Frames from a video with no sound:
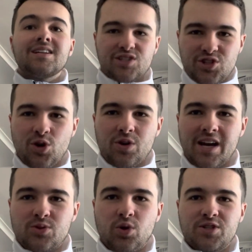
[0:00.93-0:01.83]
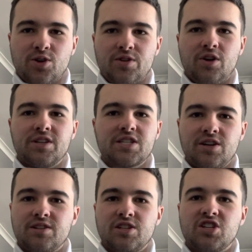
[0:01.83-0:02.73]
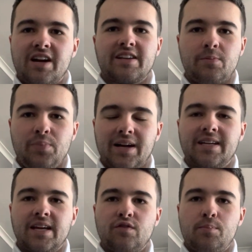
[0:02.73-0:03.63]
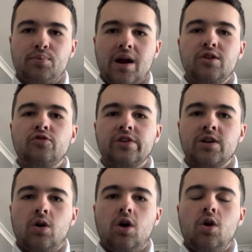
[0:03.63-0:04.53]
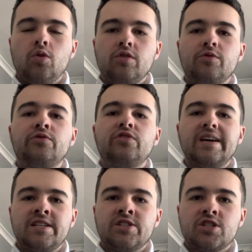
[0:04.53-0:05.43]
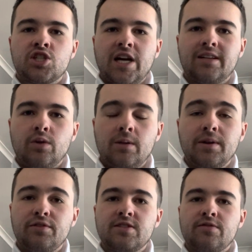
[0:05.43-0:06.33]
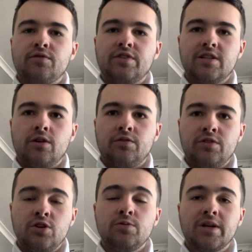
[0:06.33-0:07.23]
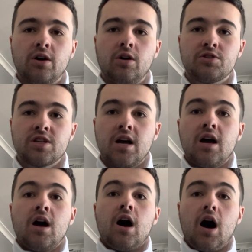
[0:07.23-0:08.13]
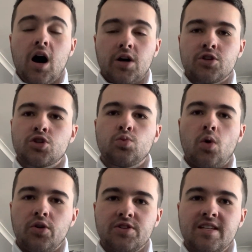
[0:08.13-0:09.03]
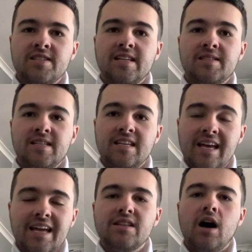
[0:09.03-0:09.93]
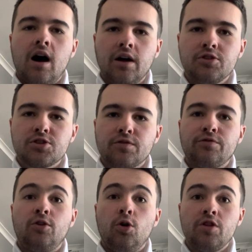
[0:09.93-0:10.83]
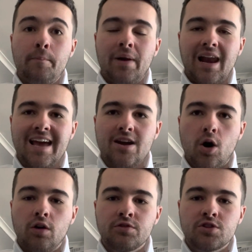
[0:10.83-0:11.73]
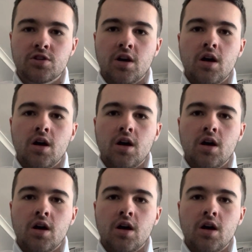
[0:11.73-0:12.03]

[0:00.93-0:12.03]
So guys, what's going on? It's Curtis Jack here, back again with a brand new video on this channel. Well, a bit of a different video for you because are Swansea City in the hunt for the playoffs?